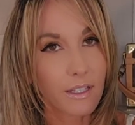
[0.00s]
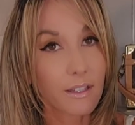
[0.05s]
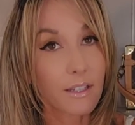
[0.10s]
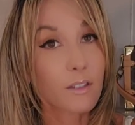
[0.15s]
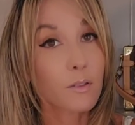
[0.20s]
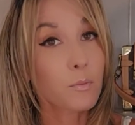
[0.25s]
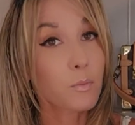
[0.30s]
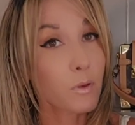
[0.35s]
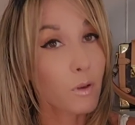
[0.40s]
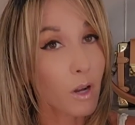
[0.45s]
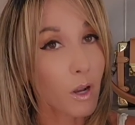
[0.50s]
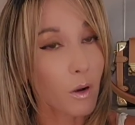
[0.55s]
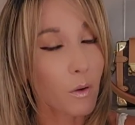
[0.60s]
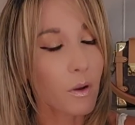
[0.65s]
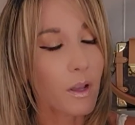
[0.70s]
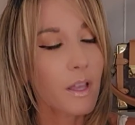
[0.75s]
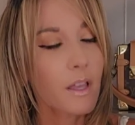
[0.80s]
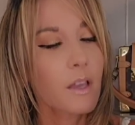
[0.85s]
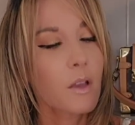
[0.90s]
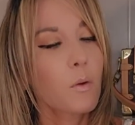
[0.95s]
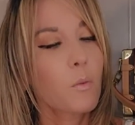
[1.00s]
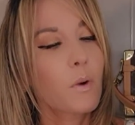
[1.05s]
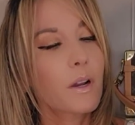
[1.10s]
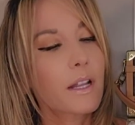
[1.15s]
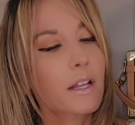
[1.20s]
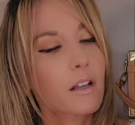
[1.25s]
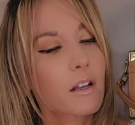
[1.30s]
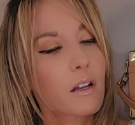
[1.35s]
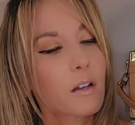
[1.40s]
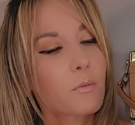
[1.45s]
That's pro when
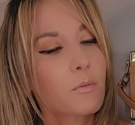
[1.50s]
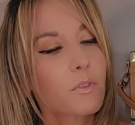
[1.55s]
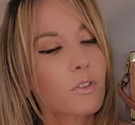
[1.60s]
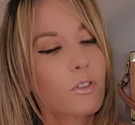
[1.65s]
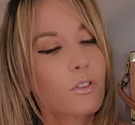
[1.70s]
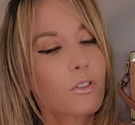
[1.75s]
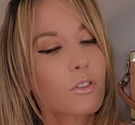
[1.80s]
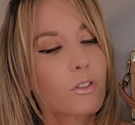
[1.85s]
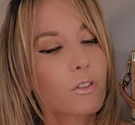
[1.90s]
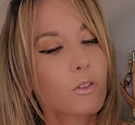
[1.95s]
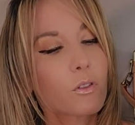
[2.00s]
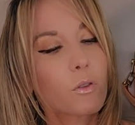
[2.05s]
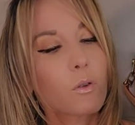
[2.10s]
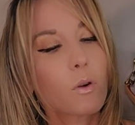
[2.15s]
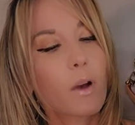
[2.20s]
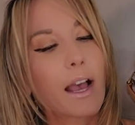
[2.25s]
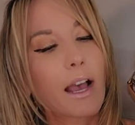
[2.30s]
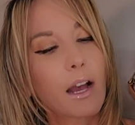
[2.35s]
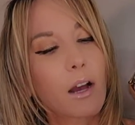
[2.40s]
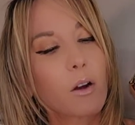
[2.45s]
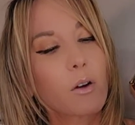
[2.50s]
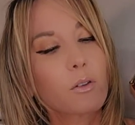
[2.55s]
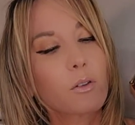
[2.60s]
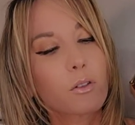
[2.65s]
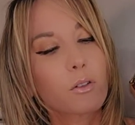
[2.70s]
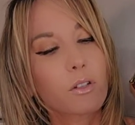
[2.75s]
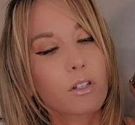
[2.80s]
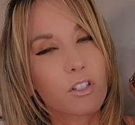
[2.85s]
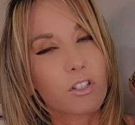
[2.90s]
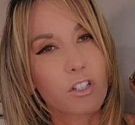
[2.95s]
it comes to how you
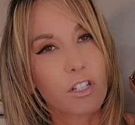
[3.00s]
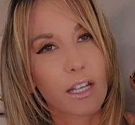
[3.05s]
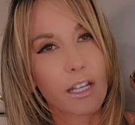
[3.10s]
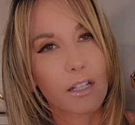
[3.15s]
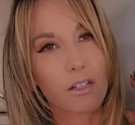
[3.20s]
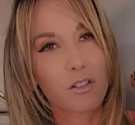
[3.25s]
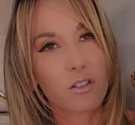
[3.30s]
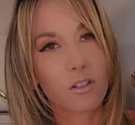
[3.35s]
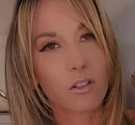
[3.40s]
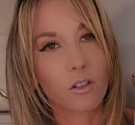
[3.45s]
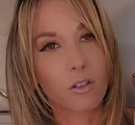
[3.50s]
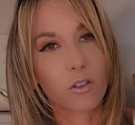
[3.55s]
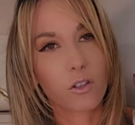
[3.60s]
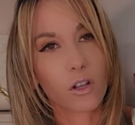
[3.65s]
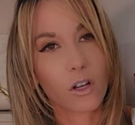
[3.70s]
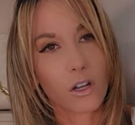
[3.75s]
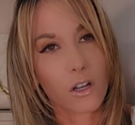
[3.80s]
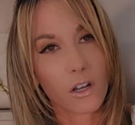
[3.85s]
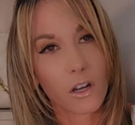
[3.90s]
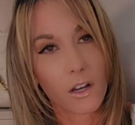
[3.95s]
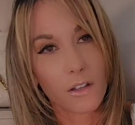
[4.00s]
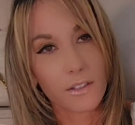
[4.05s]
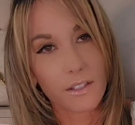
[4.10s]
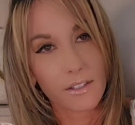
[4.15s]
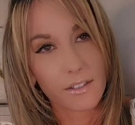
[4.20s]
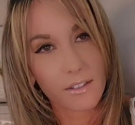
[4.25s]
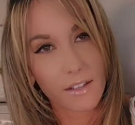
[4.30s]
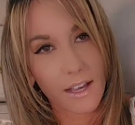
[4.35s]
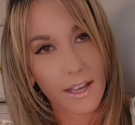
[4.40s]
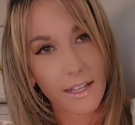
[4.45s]
can change the look on the
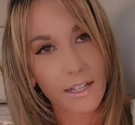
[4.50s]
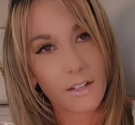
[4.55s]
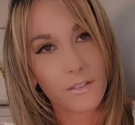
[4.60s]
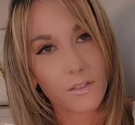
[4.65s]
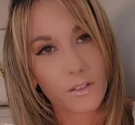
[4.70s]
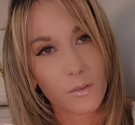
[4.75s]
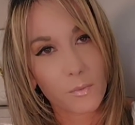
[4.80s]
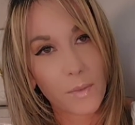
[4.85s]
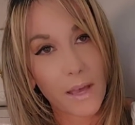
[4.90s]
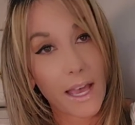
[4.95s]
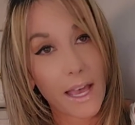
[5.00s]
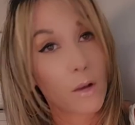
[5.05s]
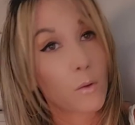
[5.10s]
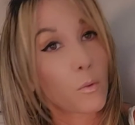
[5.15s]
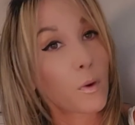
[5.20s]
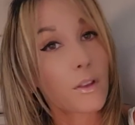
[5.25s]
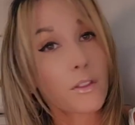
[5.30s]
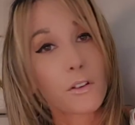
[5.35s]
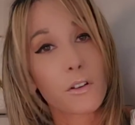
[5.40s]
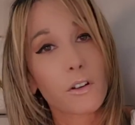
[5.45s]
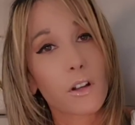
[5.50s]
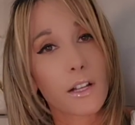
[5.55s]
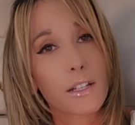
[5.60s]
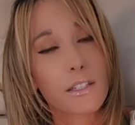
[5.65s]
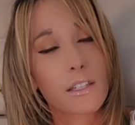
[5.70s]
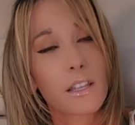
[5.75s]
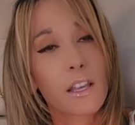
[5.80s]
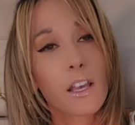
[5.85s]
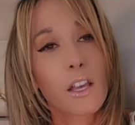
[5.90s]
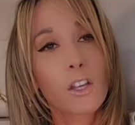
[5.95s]
side of this bag, whether or
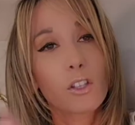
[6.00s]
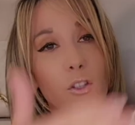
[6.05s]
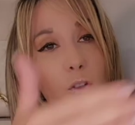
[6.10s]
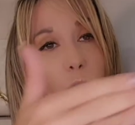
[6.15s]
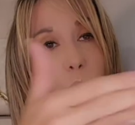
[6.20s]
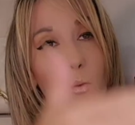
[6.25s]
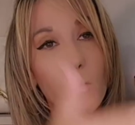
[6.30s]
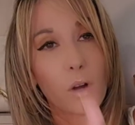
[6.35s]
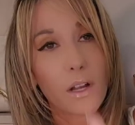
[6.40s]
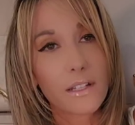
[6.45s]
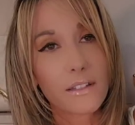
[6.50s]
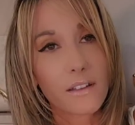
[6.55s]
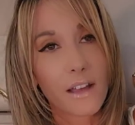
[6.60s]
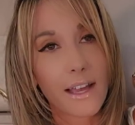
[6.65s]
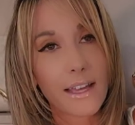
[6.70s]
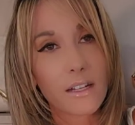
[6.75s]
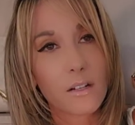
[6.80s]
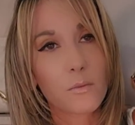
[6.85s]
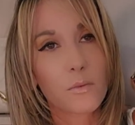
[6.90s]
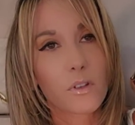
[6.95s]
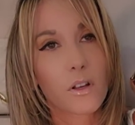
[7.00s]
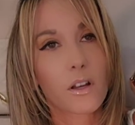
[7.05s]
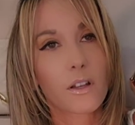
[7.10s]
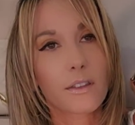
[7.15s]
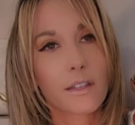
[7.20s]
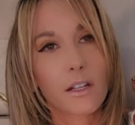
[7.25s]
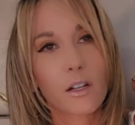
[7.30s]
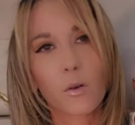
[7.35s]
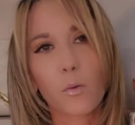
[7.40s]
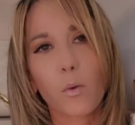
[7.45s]
not you want items on
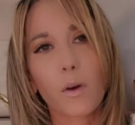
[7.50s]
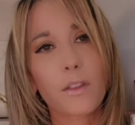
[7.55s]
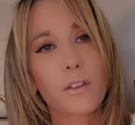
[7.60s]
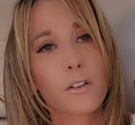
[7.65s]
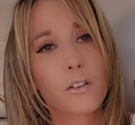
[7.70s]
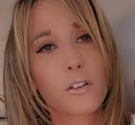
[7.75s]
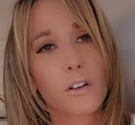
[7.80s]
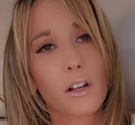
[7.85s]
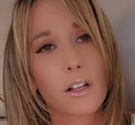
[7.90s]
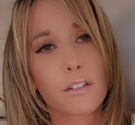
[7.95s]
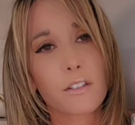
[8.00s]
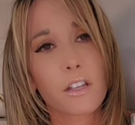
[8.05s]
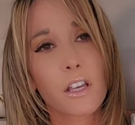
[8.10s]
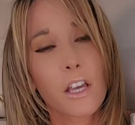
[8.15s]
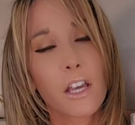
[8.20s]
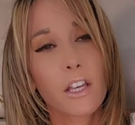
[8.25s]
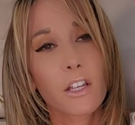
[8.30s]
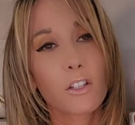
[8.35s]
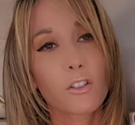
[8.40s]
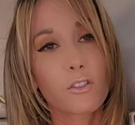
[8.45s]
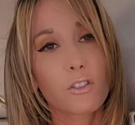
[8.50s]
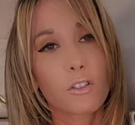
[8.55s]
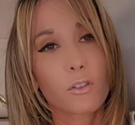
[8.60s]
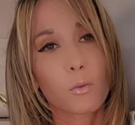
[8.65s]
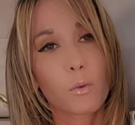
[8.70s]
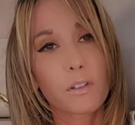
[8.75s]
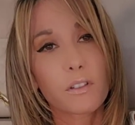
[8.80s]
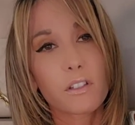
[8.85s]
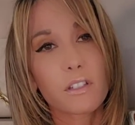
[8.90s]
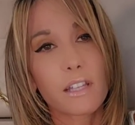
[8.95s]
there, whether or not you just
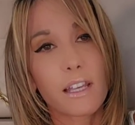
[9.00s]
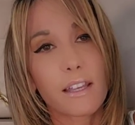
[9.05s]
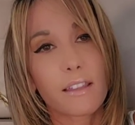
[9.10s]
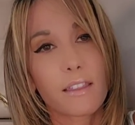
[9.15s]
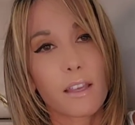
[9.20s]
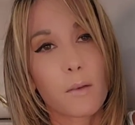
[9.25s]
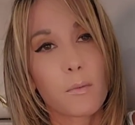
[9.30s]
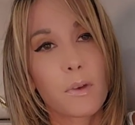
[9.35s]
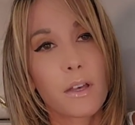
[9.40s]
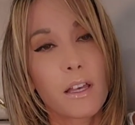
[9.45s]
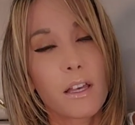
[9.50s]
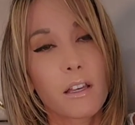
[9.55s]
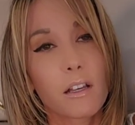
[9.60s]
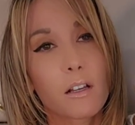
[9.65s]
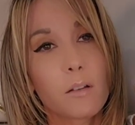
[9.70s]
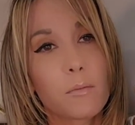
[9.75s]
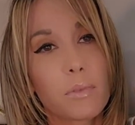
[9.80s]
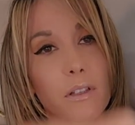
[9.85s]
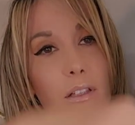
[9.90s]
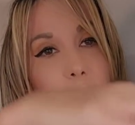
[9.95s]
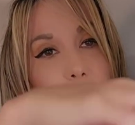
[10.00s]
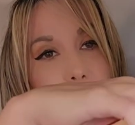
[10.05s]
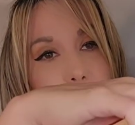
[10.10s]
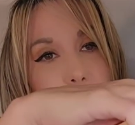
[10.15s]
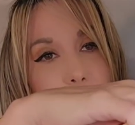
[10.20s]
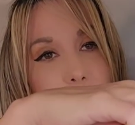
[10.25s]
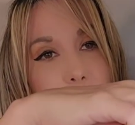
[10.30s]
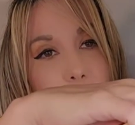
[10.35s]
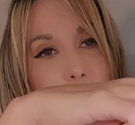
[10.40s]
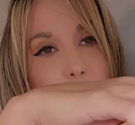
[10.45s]
want to take them
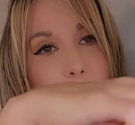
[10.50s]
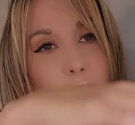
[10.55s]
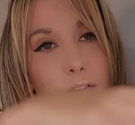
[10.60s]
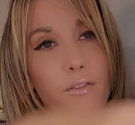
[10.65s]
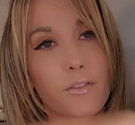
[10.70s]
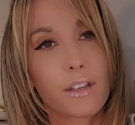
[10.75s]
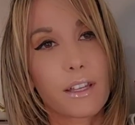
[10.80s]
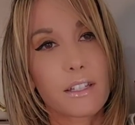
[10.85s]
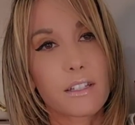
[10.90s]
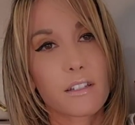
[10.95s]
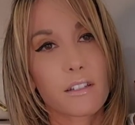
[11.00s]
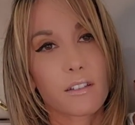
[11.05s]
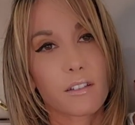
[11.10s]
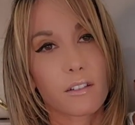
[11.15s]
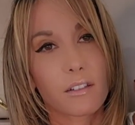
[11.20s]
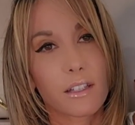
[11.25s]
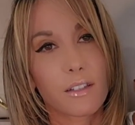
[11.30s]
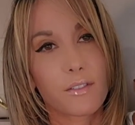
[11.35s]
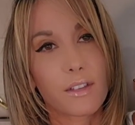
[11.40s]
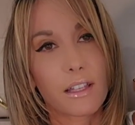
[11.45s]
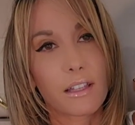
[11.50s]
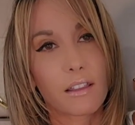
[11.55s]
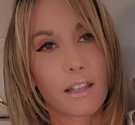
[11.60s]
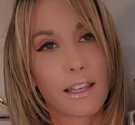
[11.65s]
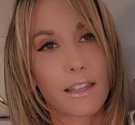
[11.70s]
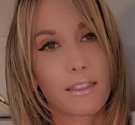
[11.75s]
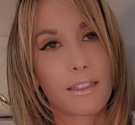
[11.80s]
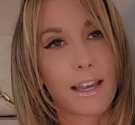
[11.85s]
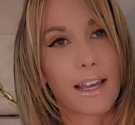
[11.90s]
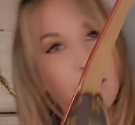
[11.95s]
completely off and just leave it
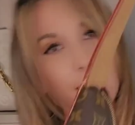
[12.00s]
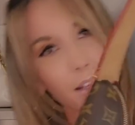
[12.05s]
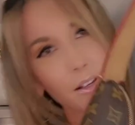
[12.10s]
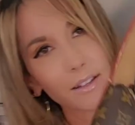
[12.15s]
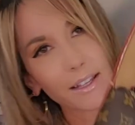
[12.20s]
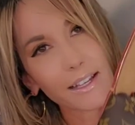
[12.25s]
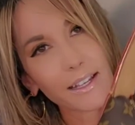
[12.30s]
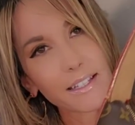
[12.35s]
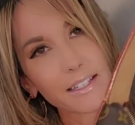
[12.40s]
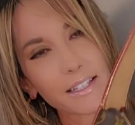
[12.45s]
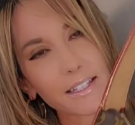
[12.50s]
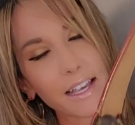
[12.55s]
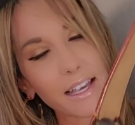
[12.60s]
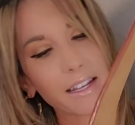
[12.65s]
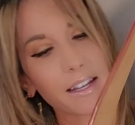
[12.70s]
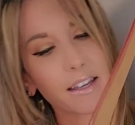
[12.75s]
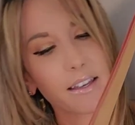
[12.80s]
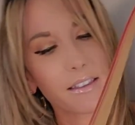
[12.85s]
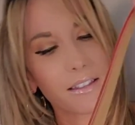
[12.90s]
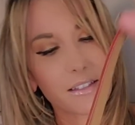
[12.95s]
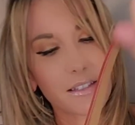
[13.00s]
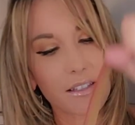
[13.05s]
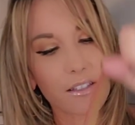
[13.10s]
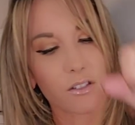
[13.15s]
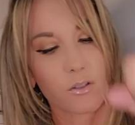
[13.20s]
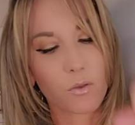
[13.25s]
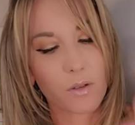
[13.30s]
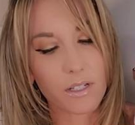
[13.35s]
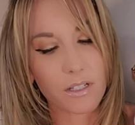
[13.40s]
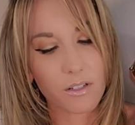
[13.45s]
like that. Now, like I said, this
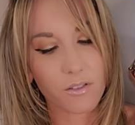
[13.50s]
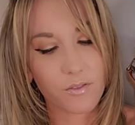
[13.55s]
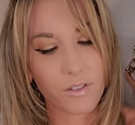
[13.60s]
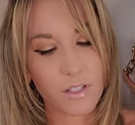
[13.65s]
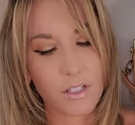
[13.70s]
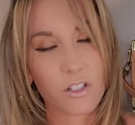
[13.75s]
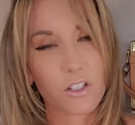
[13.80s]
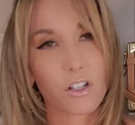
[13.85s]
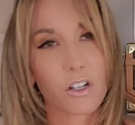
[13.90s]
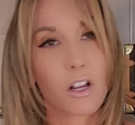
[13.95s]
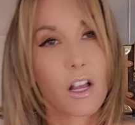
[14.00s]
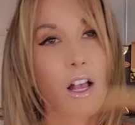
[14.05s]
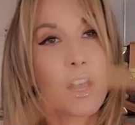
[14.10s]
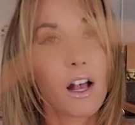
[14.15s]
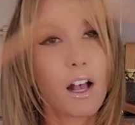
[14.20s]
is going to feature